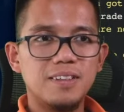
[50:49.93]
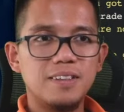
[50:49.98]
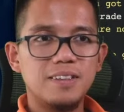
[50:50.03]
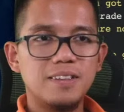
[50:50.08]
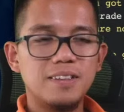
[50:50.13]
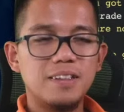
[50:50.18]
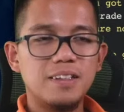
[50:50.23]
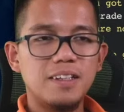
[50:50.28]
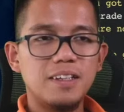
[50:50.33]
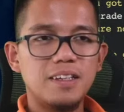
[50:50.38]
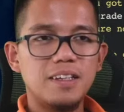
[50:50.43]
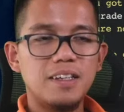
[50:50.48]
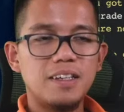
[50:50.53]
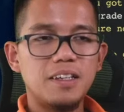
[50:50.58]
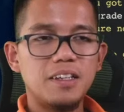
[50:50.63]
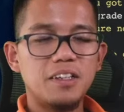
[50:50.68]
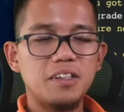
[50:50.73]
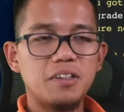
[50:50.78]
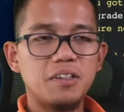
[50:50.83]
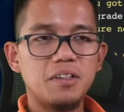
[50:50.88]

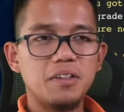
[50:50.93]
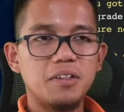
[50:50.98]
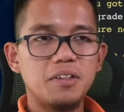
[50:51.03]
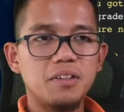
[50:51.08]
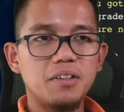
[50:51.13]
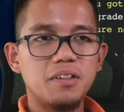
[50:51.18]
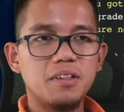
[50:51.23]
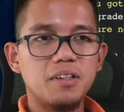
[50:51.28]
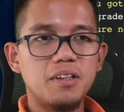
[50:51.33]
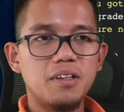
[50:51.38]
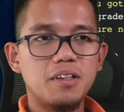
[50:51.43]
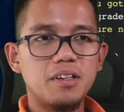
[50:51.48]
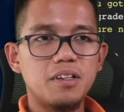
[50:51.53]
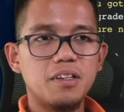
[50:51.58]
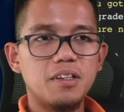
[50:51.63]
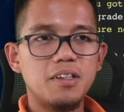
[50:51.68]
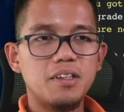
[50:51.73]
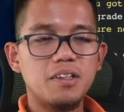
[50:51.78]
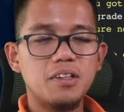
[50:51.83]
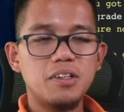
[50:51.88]
Like
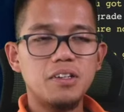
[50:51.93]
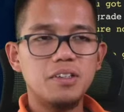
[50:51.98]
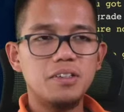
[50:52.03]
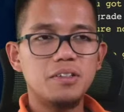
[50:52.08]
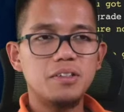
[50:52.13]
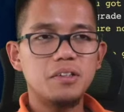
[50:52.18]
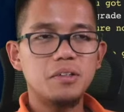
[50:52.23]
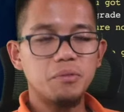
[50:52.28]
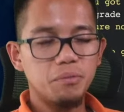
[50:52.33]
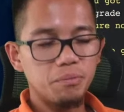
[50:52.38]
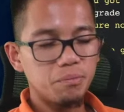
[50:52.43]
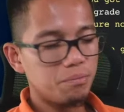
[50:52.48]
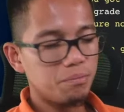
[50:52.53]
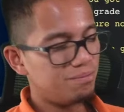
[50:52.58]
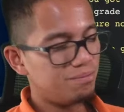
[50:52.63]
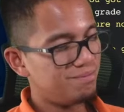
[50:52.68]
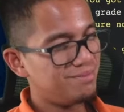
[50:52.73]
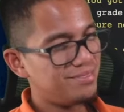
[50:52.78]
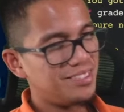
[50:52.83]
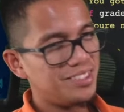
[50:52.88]
uh
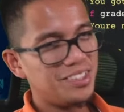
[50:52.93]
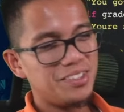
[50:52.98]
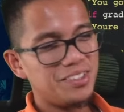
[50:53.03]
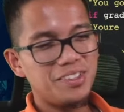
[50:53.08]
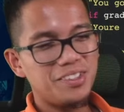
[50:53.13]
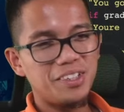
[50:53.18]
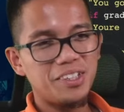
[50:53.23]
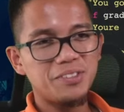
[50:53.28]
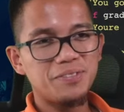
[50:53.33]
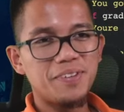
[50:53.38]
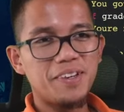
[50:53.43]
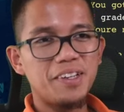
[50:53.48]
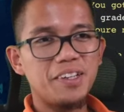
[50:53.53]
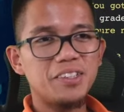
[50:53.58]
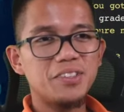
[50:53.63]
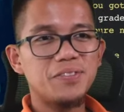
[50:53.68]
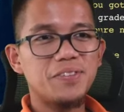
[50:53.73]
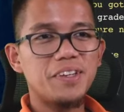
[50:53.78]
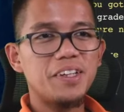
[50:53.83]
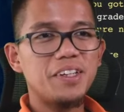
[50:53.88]
that's fine, that's
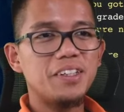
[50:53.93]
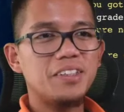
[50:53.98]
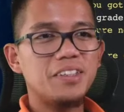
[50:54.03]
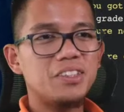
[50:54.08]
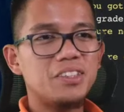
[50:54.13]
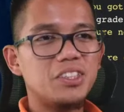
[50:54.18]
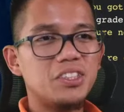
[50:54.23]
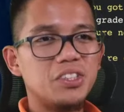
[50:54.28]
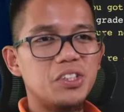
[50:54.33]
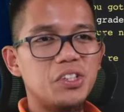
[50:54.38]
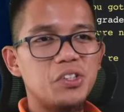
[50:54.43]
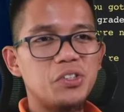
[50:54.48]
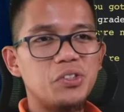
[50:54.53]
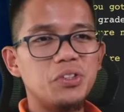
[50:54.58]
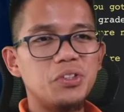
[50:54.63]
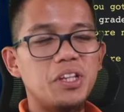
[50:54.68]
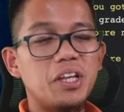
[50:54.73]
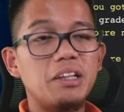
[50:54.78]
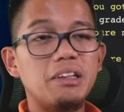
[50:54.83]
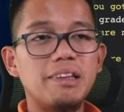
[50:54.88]
fine. Just know
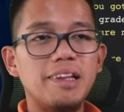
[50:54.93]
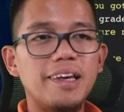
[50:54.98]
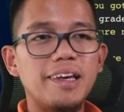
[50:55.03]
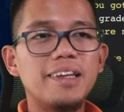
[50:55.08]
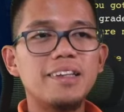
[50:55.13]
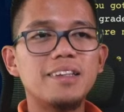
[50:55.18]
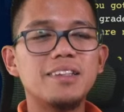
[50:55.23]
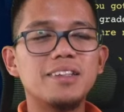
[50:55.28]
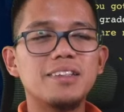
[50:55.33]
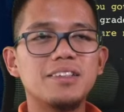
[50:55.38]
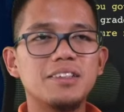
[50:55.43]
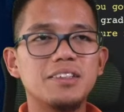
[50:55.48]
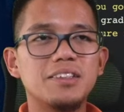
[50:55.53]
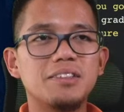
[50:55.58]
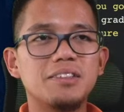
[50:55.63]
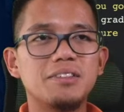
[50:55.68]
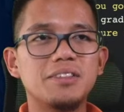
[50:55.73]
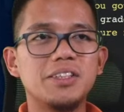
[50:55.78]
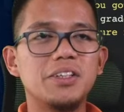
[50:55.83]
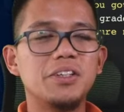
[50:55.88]
that
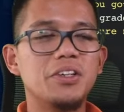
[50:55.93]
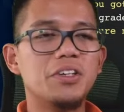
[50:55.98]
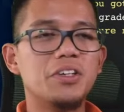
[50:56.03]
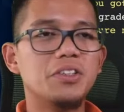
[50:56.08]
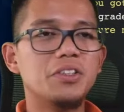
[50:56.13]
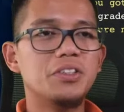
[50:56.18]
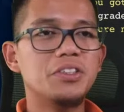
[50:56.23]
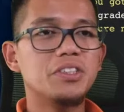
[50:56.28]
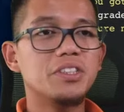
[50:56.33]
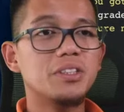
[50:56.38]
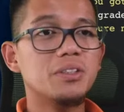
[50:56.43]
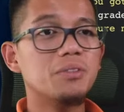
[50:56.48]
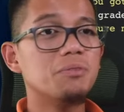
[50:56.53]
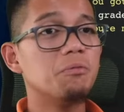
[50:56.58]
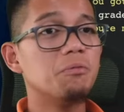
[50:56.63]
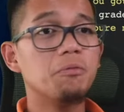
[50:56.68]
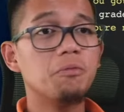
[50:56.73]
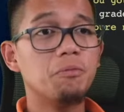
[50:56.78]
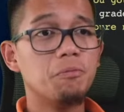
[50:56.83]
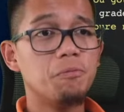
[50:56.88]
there's
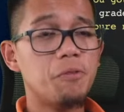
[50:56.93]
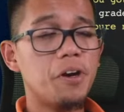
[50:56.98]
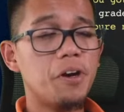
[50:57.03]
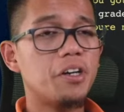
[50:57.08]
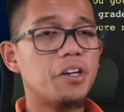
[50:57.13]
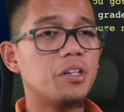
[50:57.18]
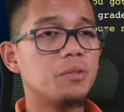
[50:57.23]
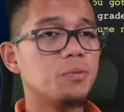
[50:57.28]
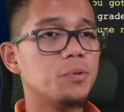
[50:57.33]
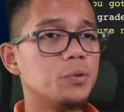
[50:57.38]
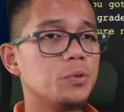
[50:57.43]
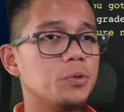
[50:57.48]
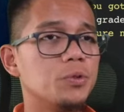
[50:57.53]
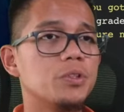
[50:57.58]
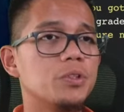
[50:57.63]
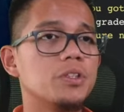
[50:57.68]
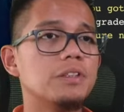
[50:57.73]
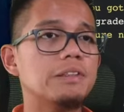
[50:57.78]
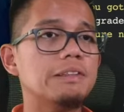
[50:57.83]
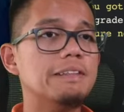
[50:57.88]
some
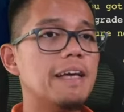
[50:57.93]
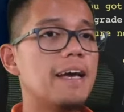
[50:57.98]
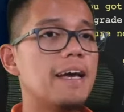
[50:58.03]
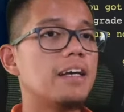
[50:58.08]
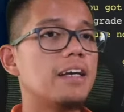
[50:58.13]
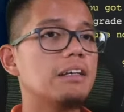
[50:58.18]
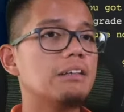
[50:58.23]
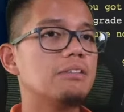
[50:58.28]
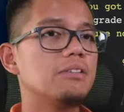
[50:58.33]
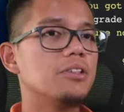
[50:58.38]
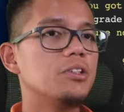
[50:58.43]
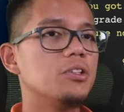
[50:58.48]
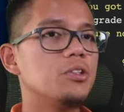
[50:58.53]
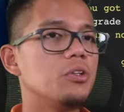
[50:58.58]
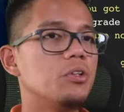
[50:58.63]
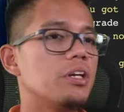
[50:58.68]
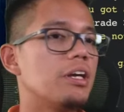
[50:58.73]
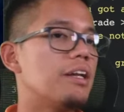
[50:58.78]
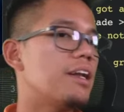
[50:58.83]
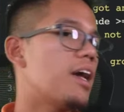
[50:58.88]
variables that you
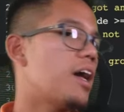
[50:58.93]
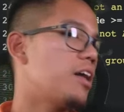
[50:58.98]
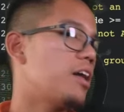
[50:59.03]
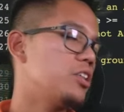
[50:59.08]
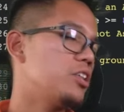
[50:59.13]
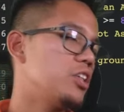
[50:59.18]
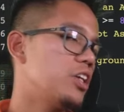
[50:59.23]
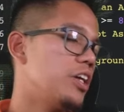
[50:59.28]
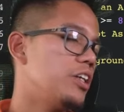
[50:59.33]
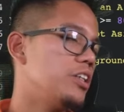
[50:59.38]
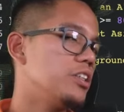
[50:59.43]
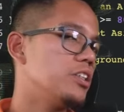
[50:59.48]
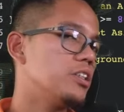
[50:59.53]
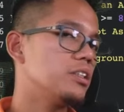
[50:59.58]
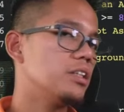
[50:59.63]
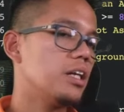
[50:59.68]
cannot change,